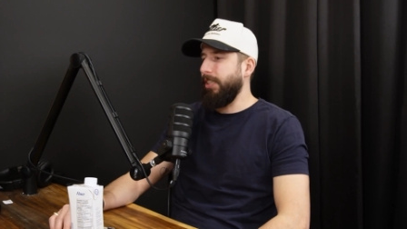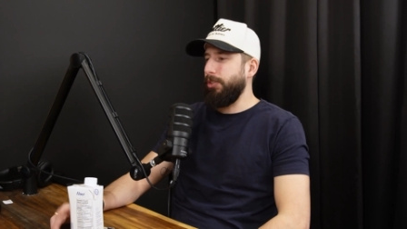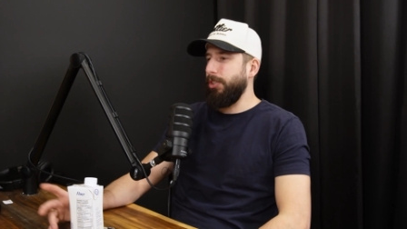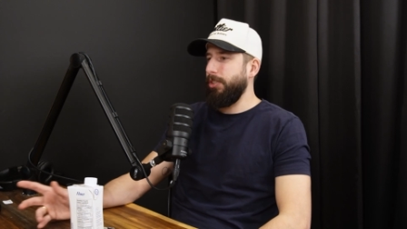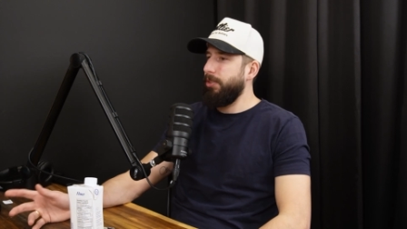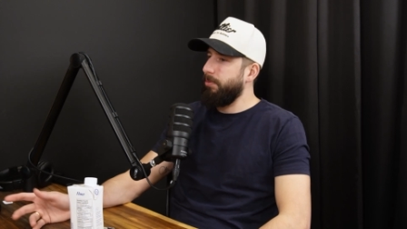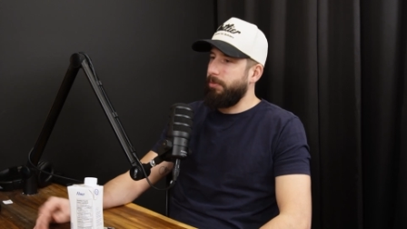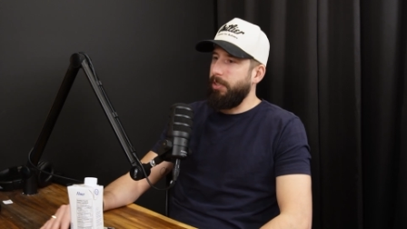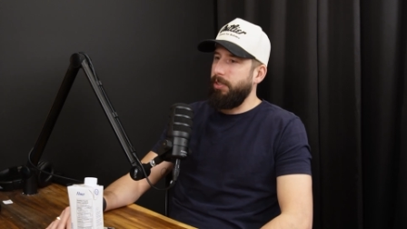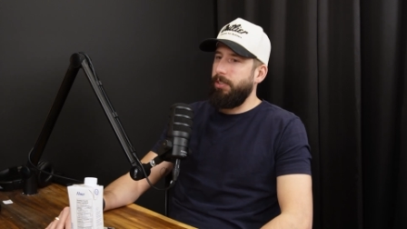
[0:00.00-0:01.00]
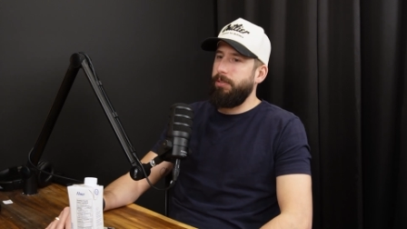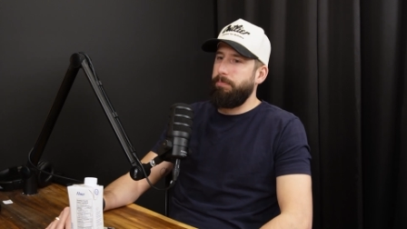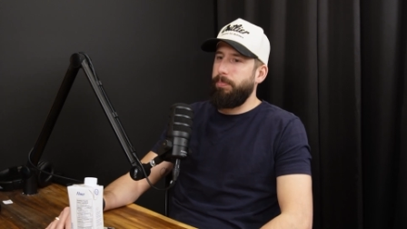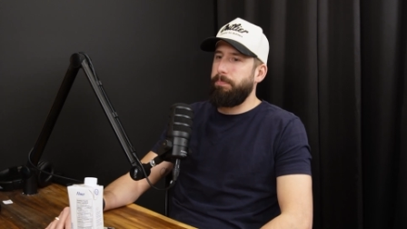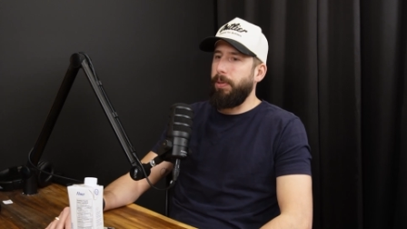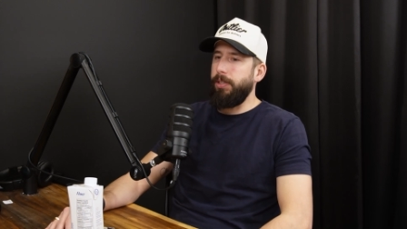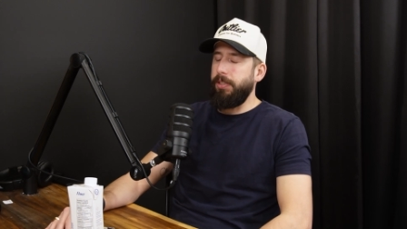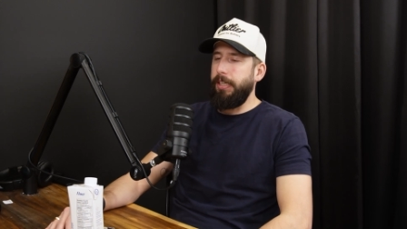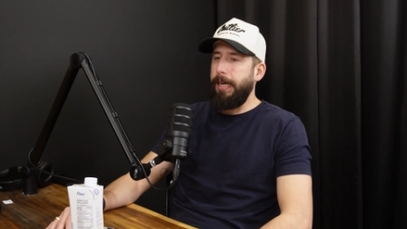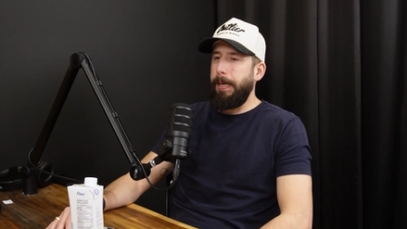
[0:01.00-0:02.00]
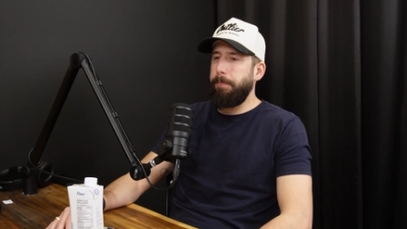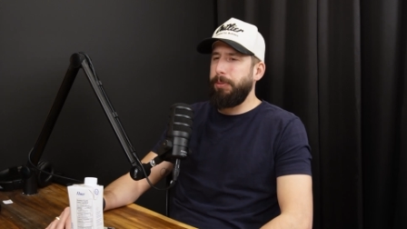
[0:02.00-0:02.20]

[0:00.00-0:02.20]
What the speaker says: That's just part of the game.